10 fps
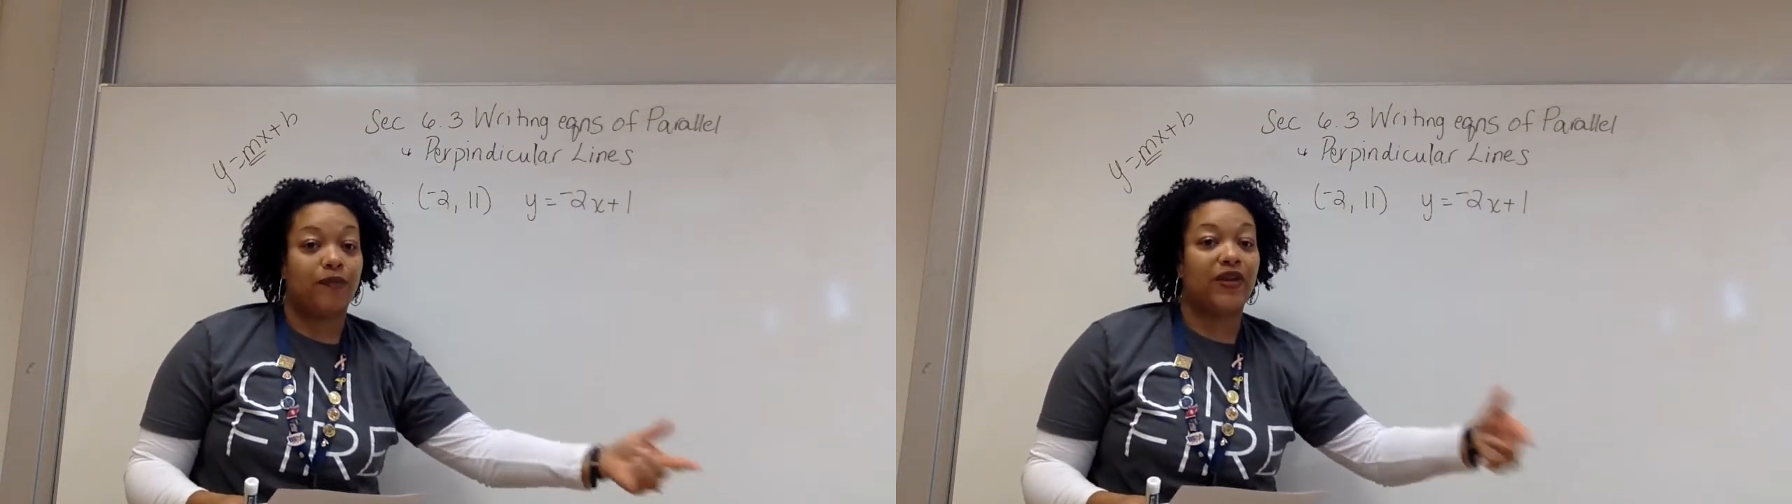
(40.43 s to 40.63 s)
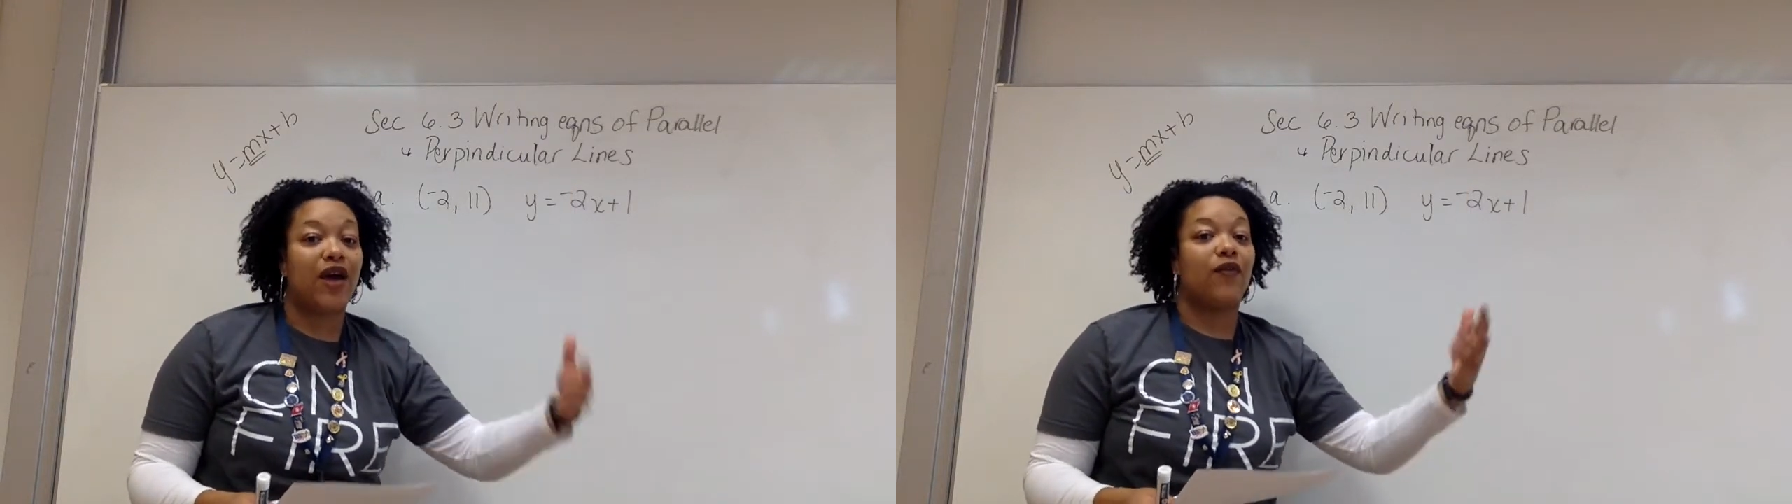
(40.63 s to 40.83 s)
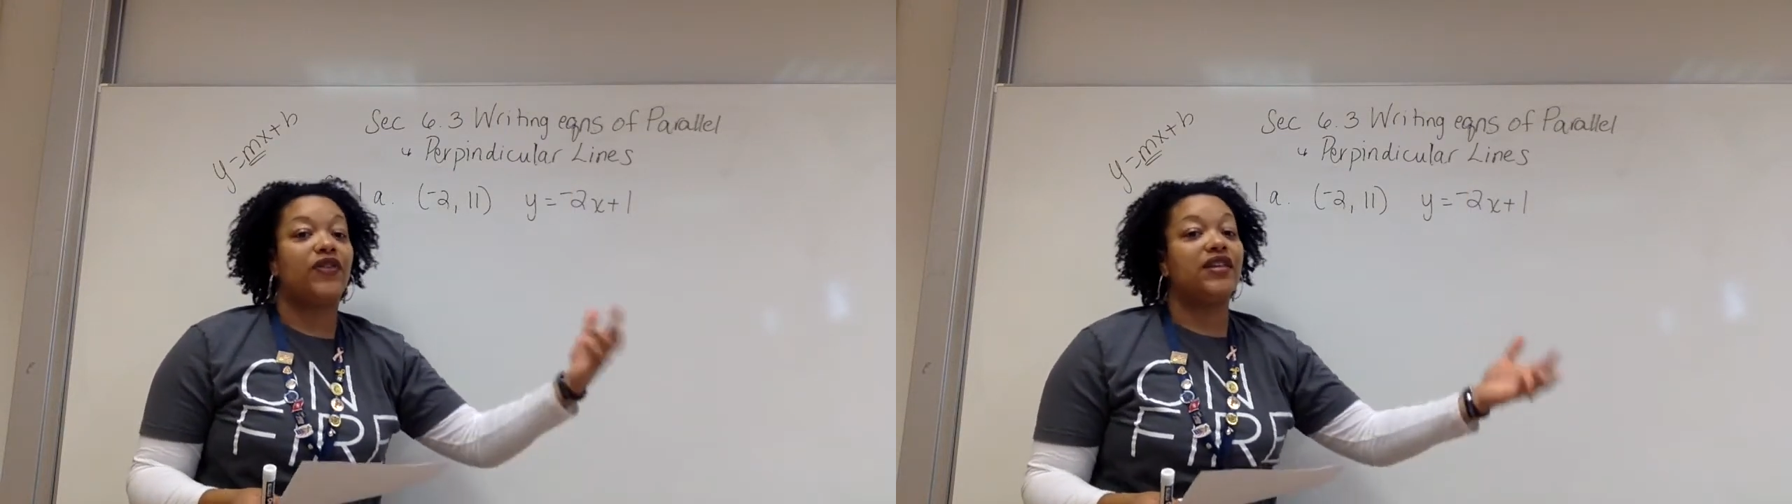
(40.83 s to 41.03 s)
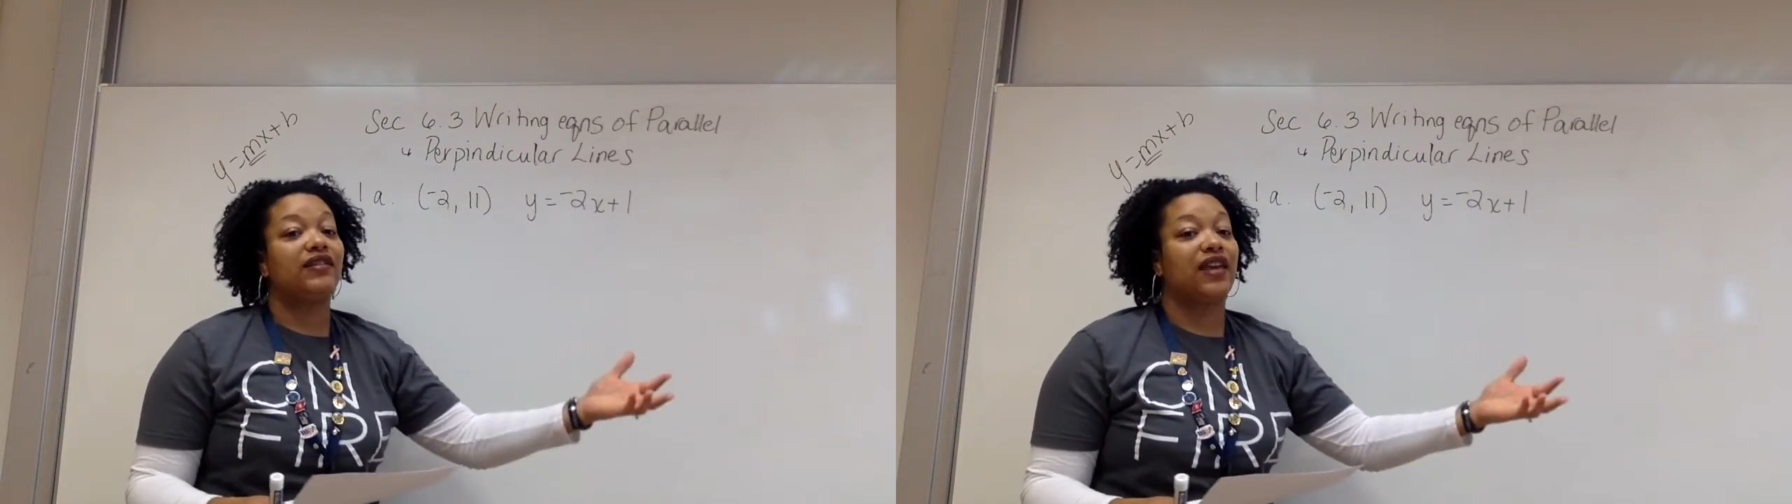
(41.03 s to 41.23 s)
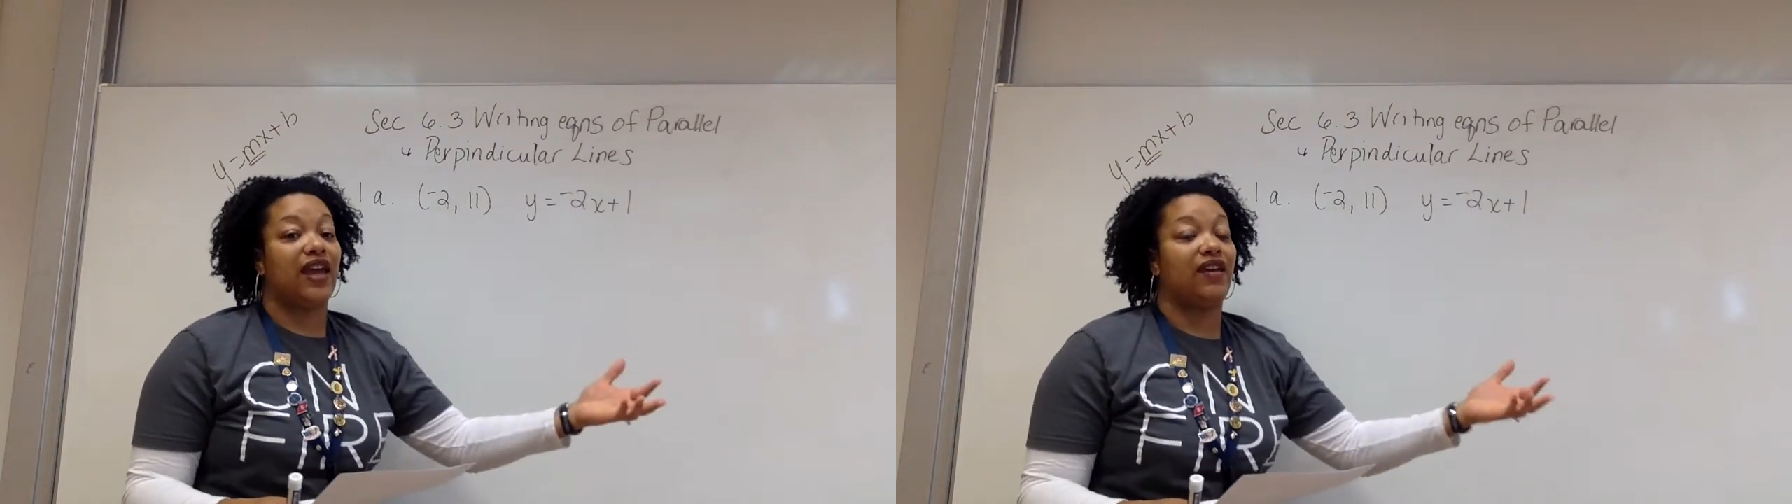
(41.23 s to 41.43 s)
Now, in this
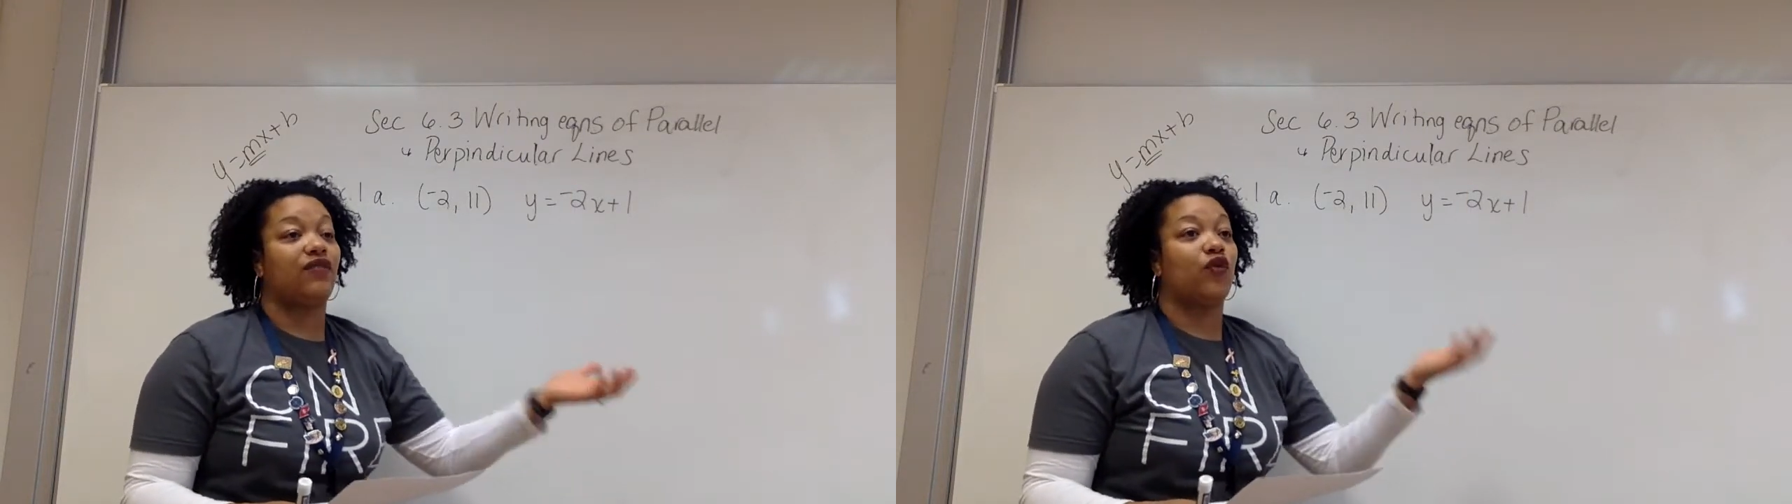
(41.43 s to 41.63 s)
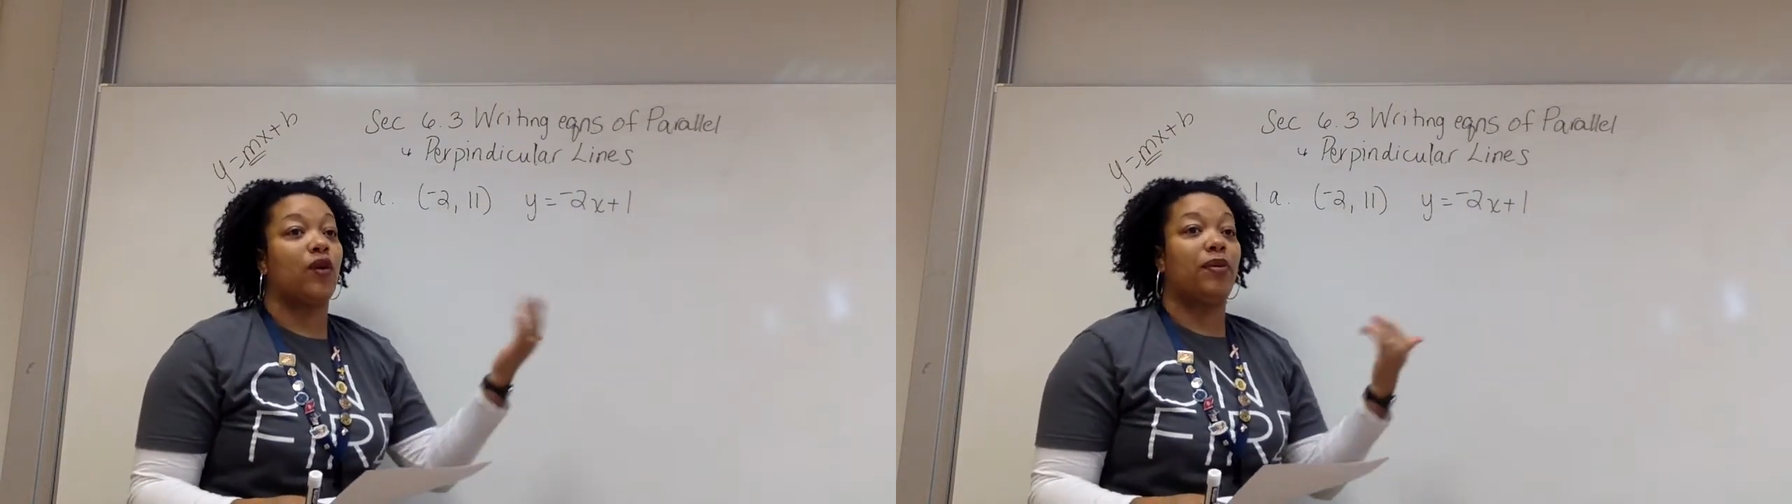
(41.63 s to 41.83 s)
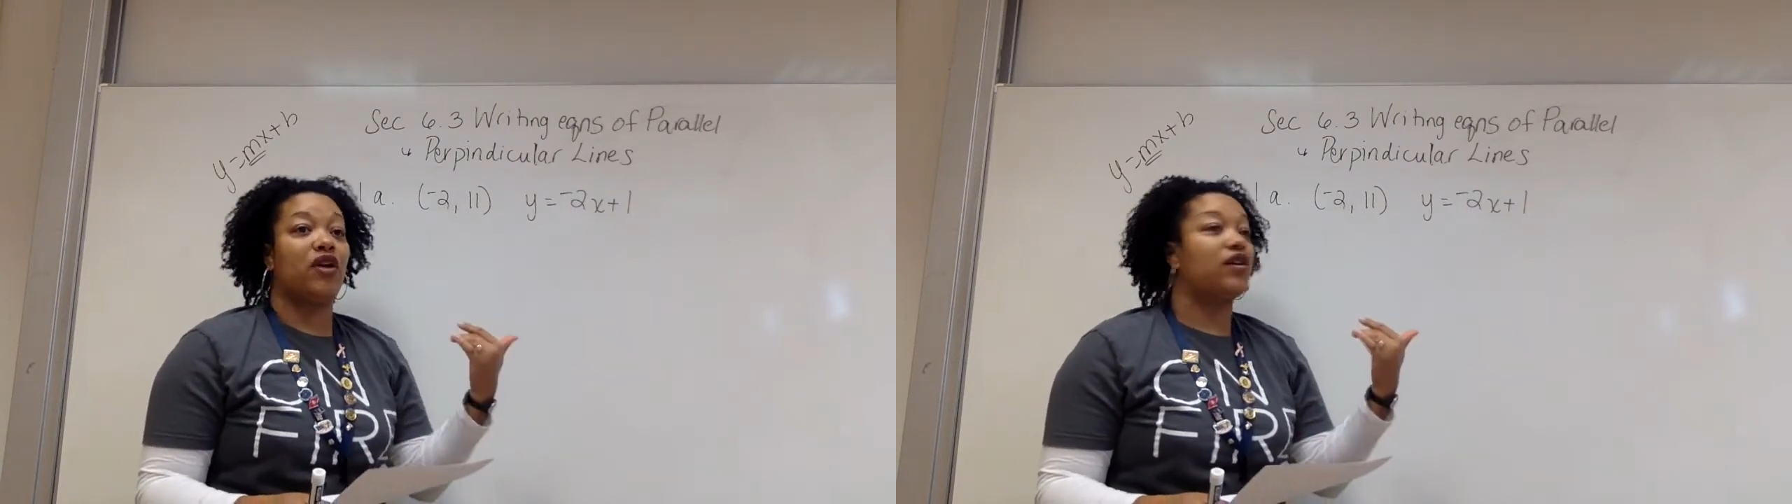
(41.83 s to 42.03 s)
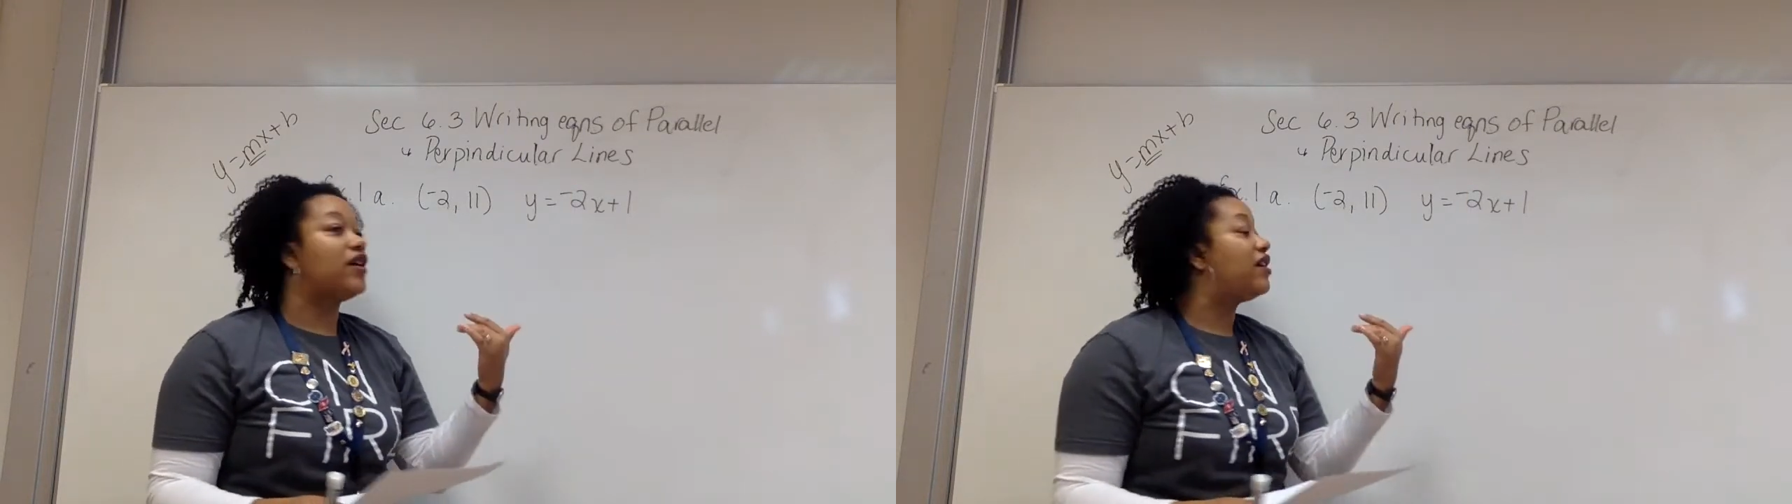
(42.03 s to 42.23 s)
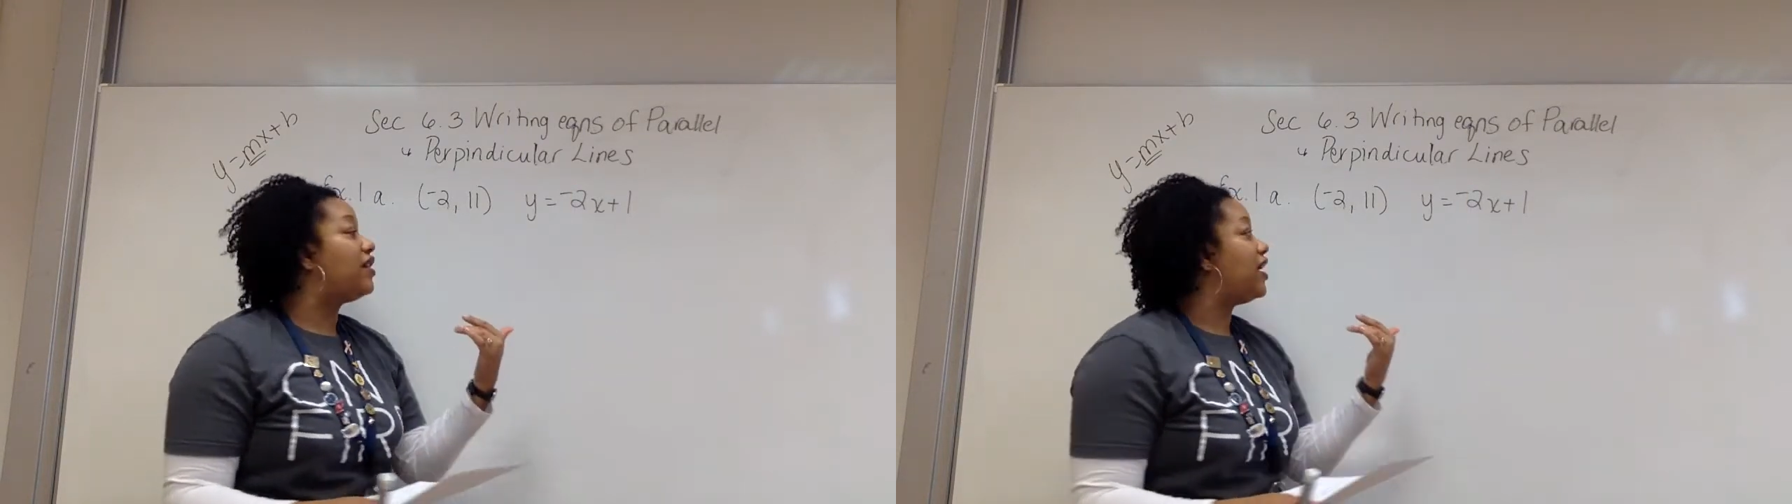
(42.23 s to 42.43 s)
case, for a
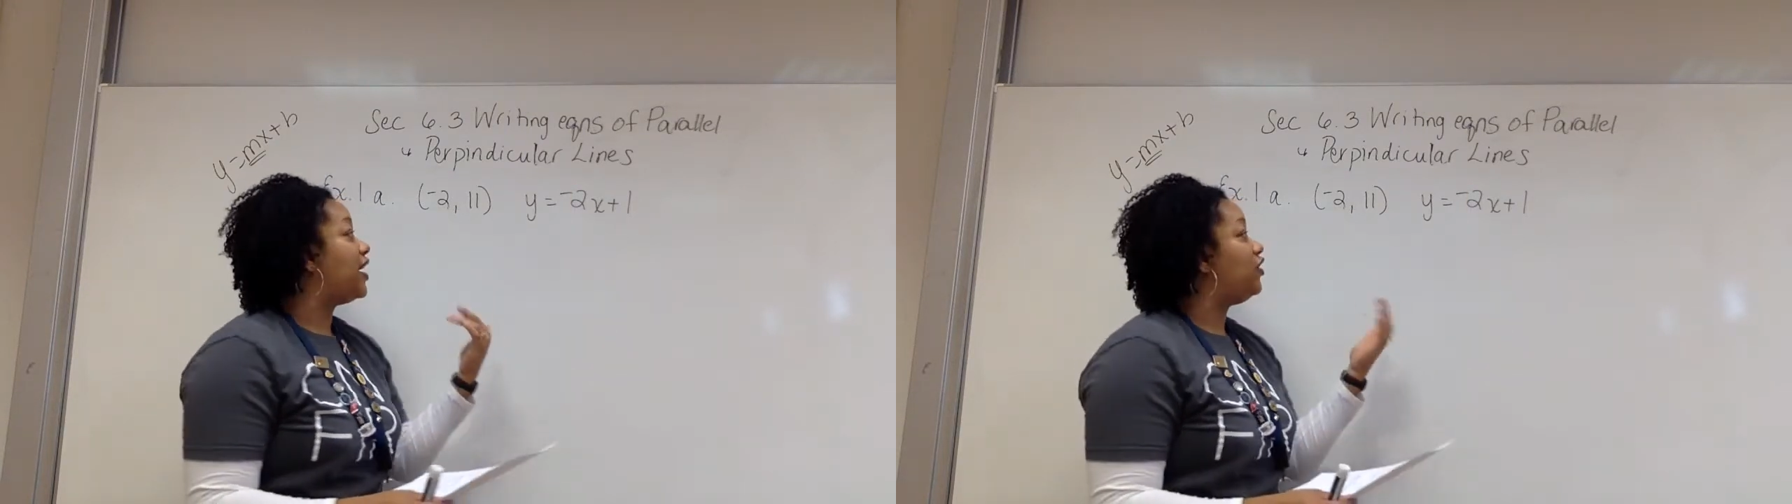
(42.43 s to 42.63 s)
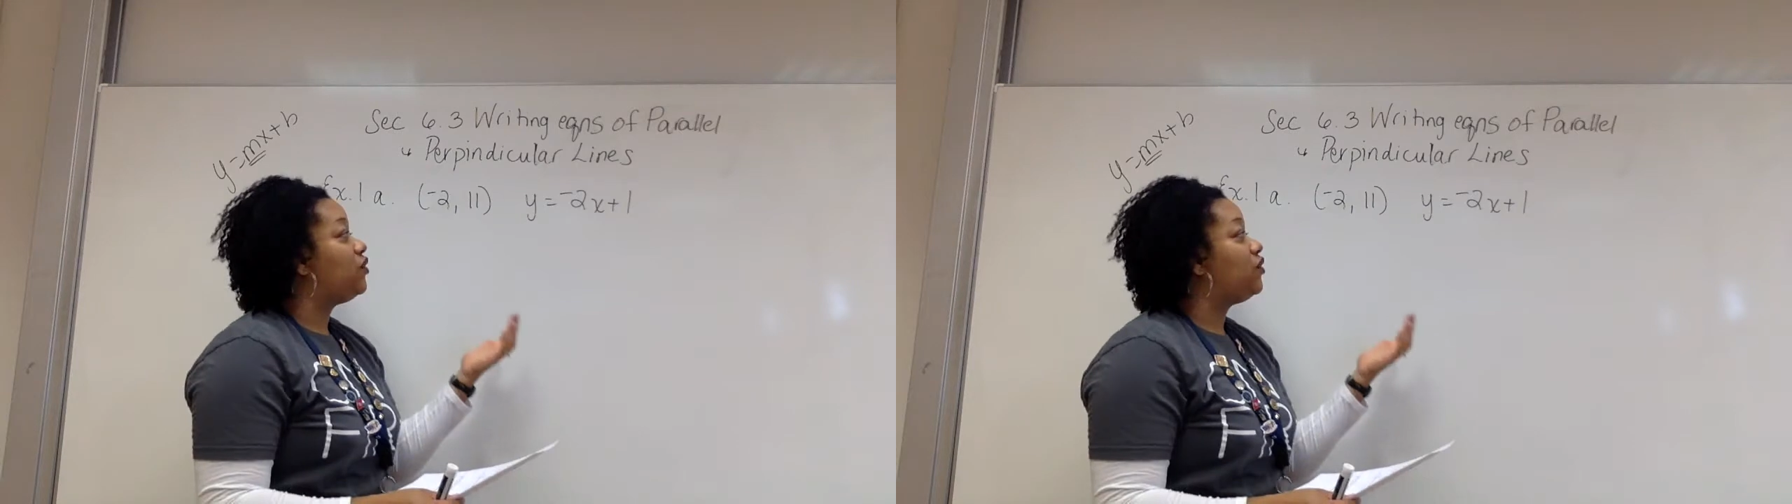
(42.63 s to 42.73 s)
parallel line,